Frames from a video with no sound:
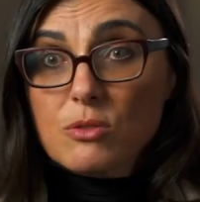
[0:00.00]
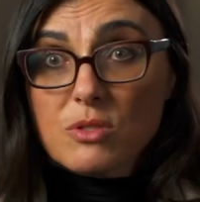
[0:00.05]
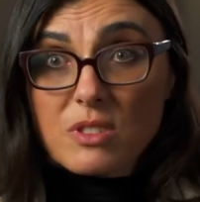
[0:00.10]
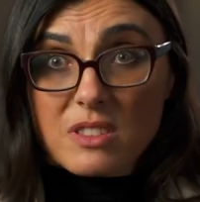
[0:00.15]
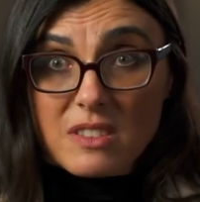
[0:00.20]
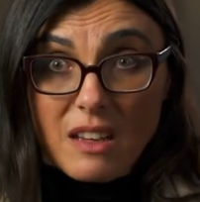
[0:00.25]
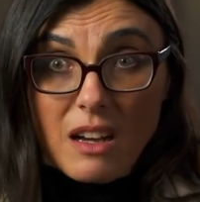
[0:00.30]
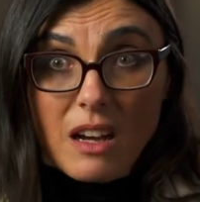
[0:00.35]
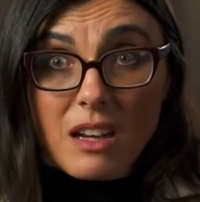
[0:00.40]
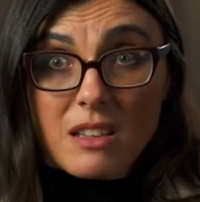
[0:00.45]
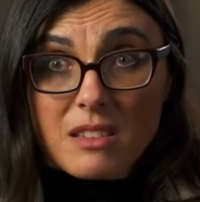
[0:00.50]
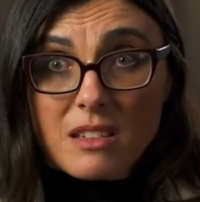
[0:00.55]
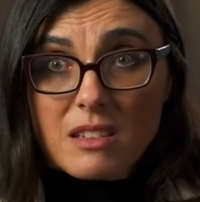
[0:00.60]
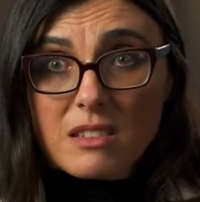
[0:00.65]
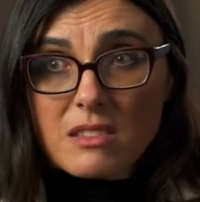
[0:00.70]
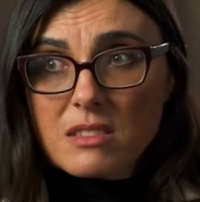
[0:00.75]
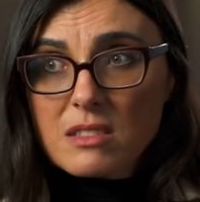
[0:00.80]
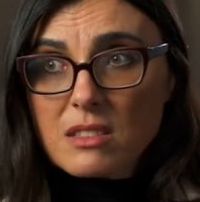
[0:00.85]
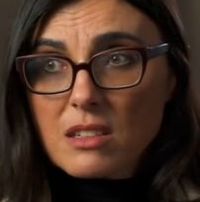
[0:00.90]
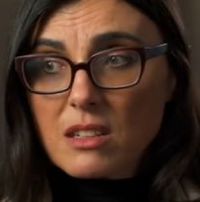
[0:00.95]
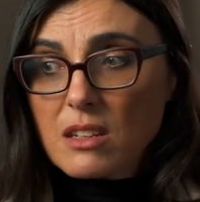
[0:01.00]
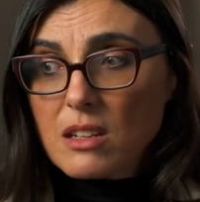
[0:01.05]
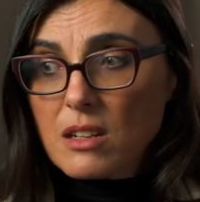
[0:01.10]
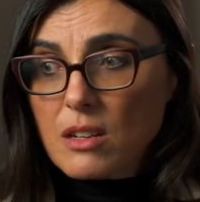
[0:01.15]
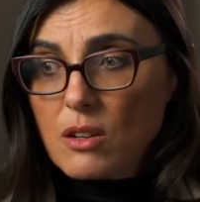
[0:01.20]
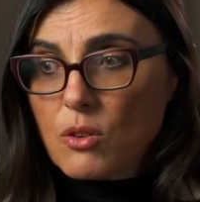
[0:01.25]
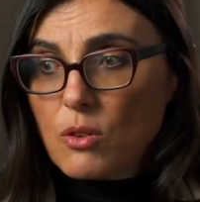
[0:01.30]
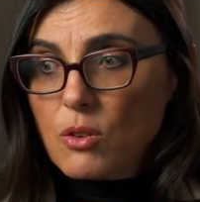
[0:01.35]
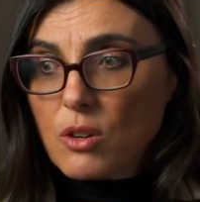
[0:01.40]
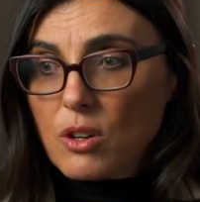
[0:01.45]
to disguise it,
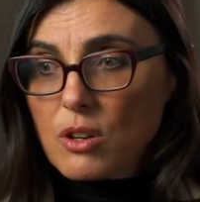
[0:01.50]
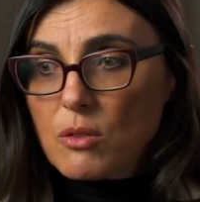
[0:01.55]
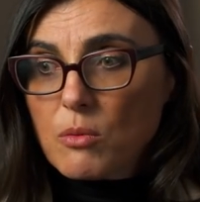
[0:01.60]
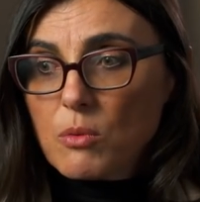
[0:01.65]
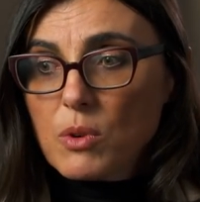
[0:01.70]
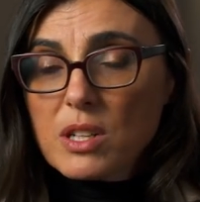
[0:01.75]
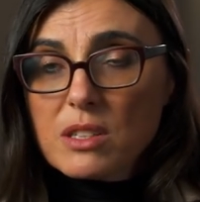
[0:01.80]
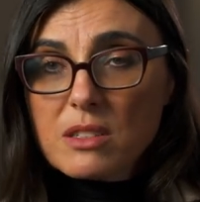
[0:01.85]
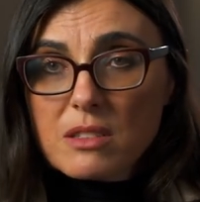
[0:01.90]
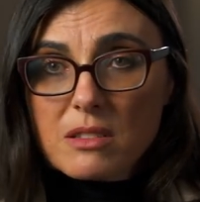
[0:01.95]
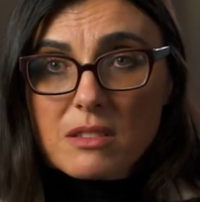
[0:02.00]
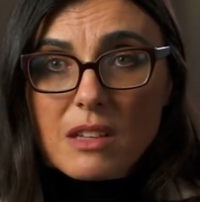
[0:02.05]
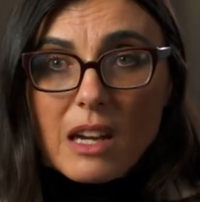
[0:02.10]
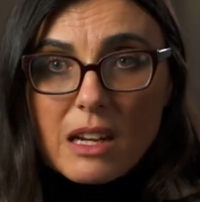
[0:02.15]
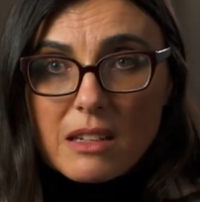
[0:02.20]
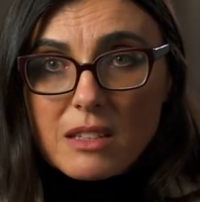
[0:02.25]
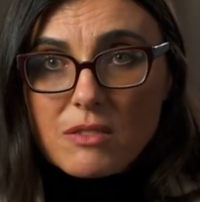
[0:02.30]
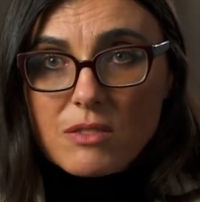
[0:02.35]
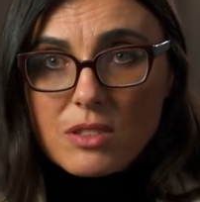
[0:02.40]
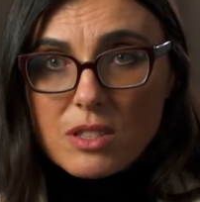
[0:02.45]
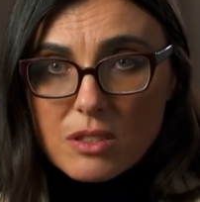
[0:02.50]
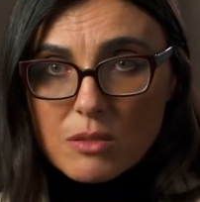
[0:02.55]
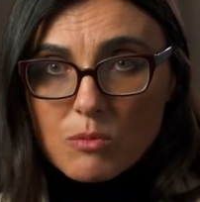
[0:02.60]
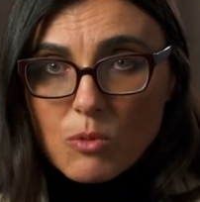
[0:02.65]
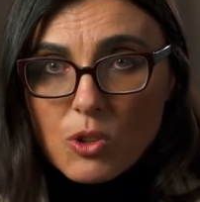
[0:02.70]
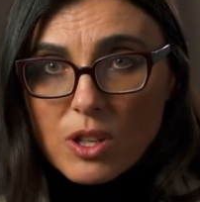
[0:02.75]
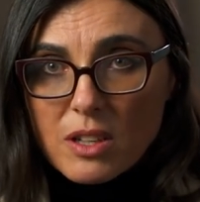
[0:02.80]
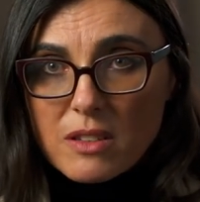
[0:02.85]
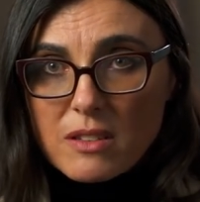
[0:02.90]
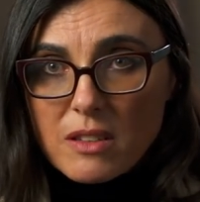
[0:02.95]
uh, or when the activity is
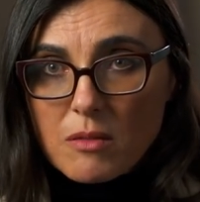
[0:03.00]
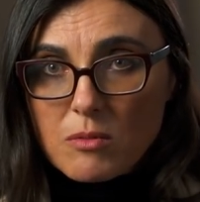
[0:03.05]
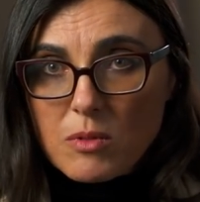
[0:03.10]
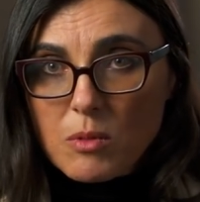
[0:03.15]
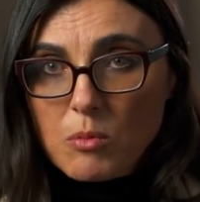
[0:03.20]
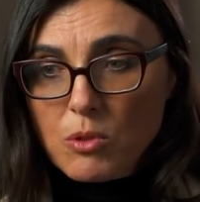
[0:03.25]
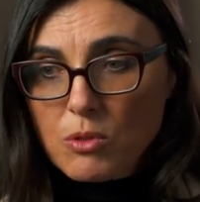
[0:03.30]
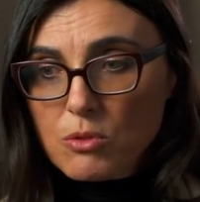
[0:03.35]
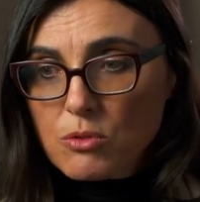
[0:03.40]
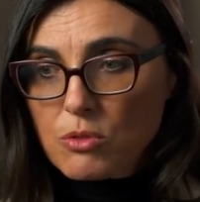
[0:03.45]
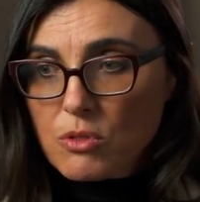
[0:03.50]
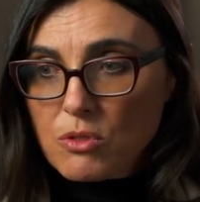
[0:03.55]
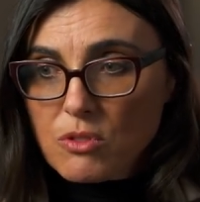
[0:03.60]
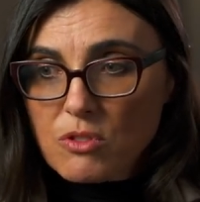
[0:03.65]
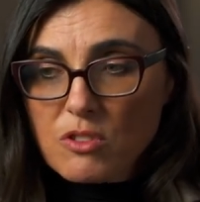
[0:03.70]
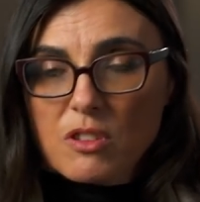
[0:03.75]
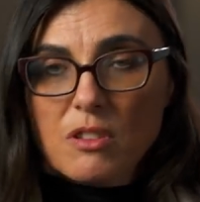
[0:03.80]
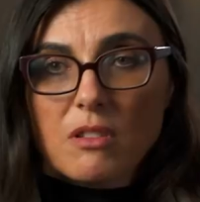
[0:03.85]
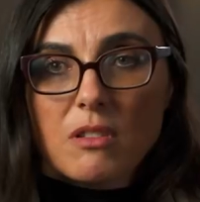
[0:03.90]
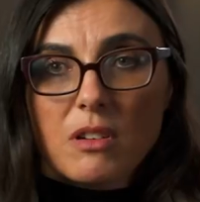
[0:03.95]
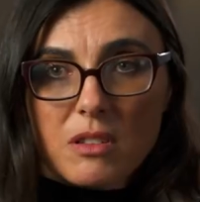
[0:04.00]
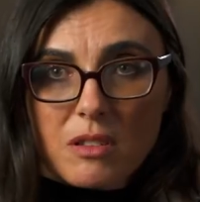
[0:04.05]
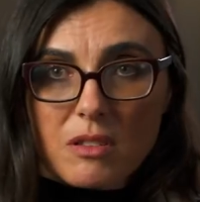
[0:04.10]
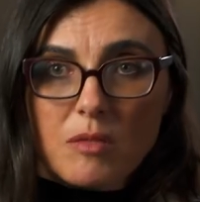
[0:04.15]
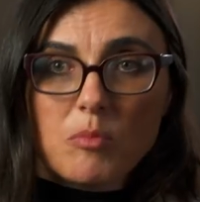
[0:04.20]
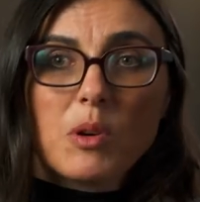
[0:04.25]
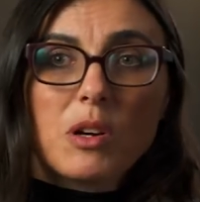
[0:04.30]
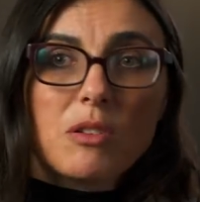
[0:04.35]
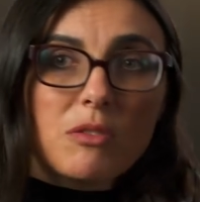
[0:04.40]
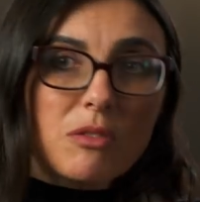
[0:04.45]
more acceptable, to consider it
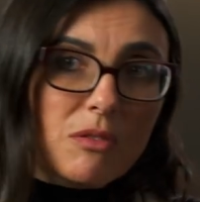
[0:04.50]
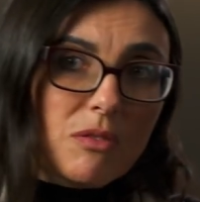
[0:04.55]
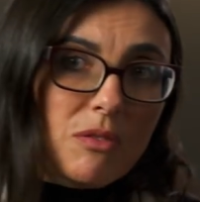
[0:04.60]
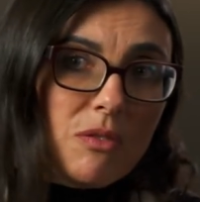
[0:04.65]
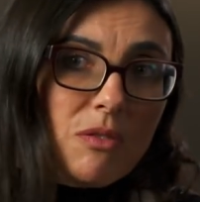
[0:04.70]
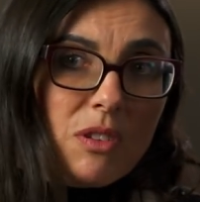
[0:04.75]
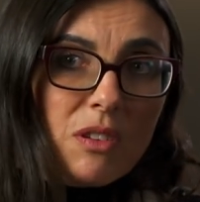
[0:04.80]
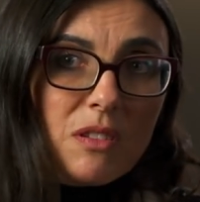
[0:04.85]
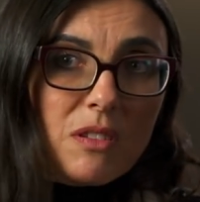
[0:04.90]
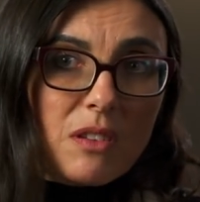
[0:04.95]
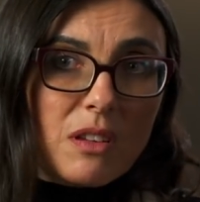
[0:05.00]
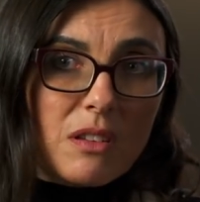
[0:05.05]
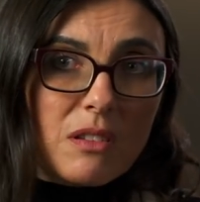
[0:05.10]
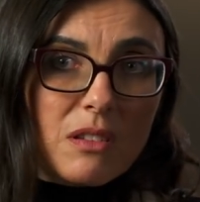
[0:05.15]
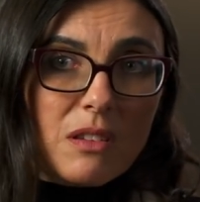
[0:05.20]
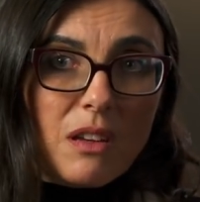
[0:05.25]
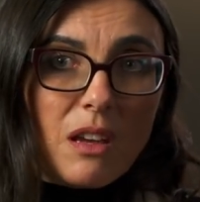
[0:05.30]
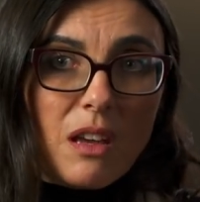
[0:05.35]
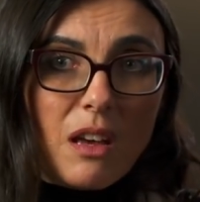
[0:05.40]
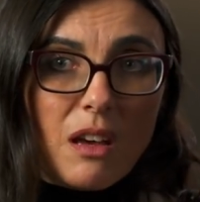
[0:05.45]
as part of the skills they